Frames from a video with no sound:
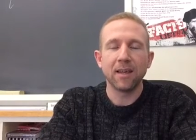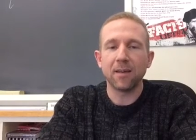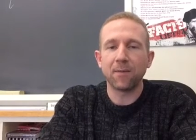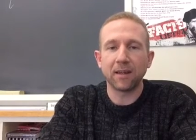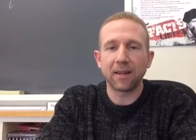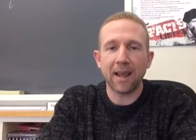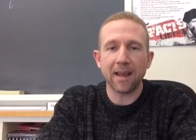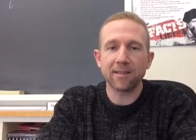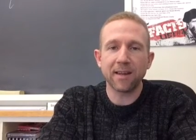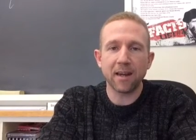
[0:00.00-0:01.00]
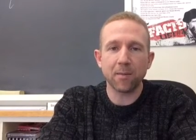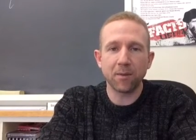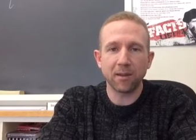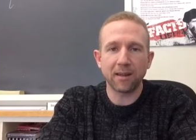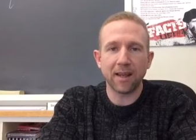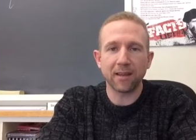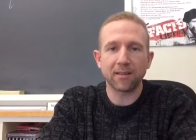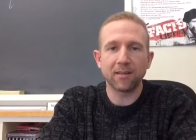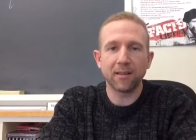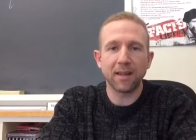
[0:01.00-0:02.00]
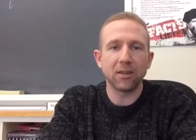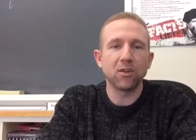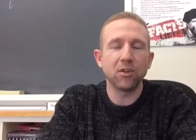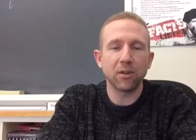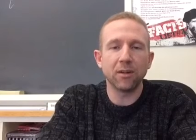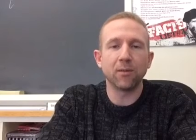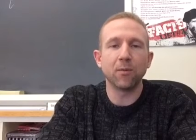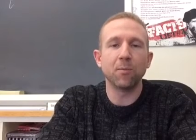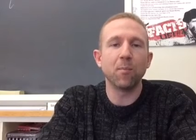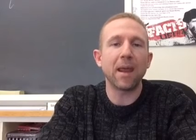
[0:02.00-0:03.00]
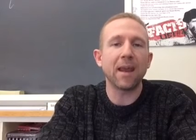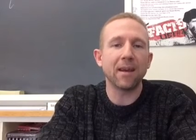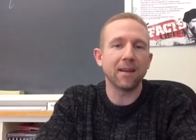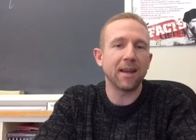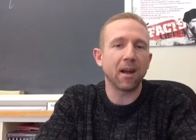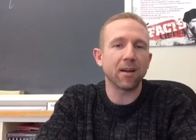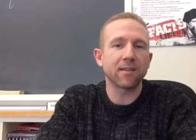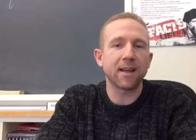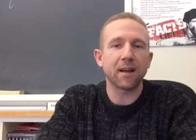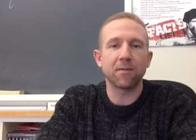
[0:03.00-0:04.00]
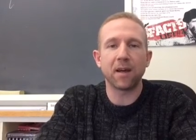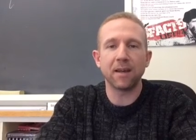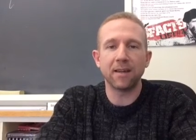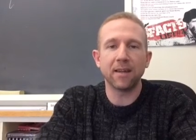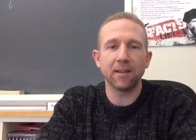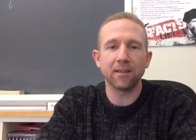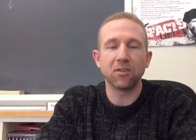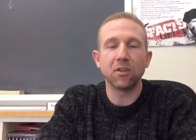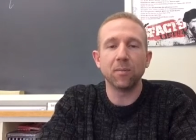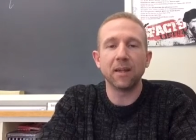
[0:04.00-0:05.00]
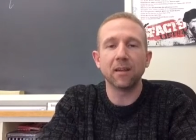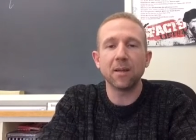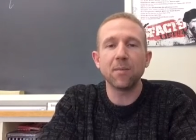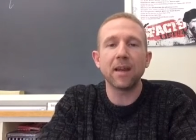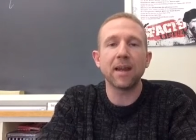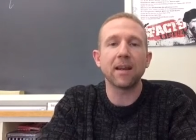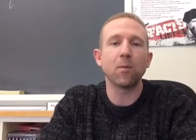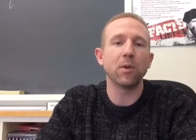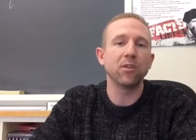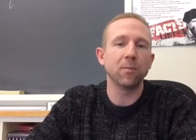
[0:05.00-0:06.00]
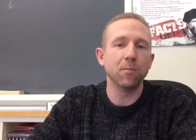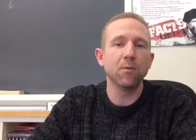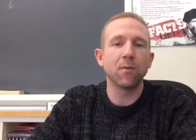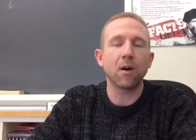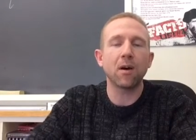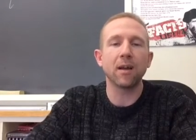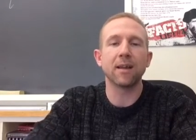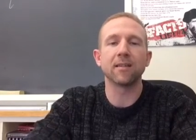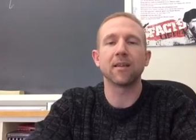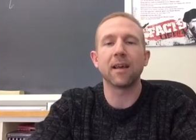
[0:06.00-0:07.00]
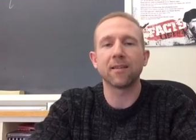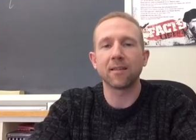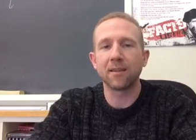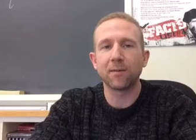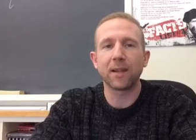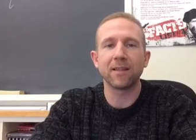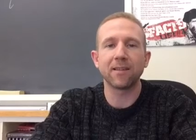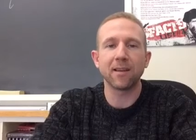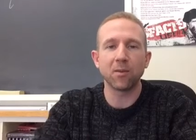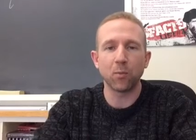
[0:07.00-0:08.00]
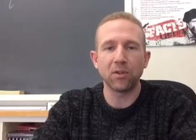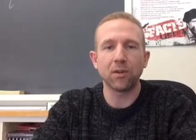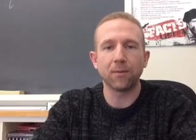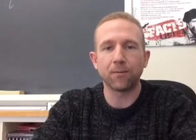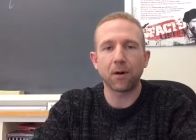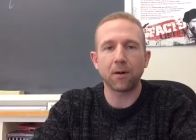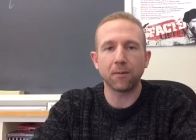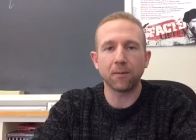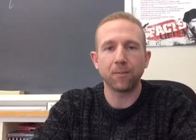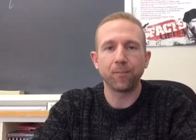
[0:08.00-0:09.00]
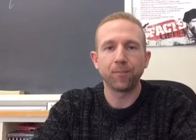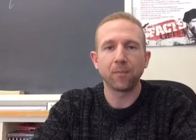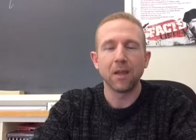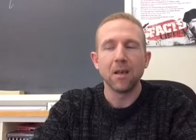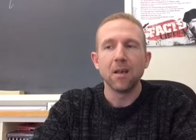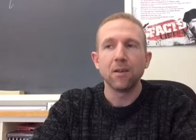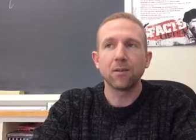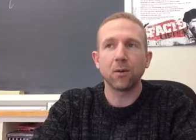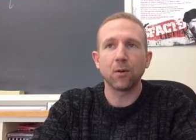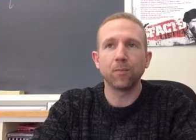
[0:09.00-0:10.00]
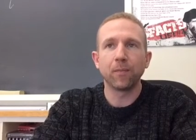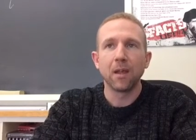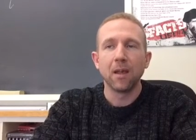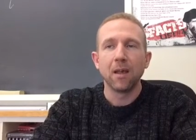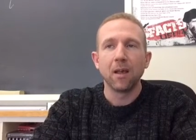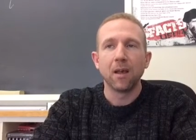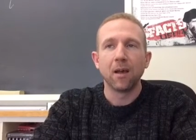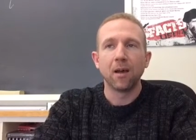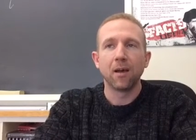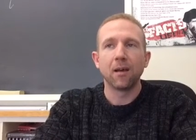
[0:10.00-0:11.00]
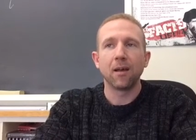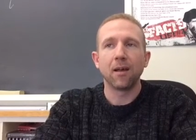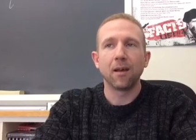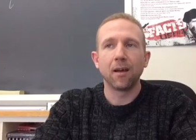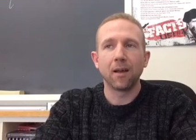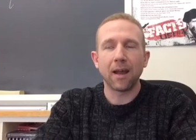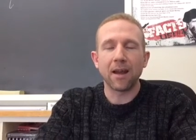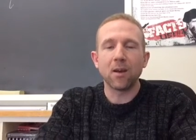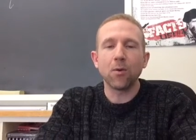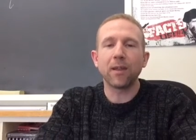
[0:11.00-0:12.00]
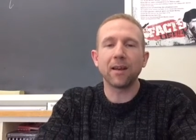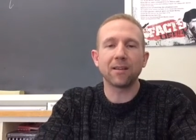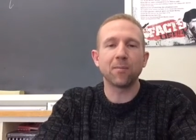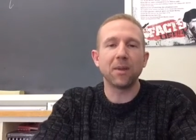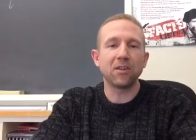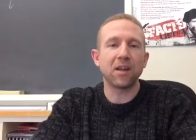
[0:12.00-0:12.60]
if it can't stand up to the test, it shouldn't remain in our set of ideas. It should be eliminated, and we should move on as a civilization. We should evolve. So, and I know that it's a bit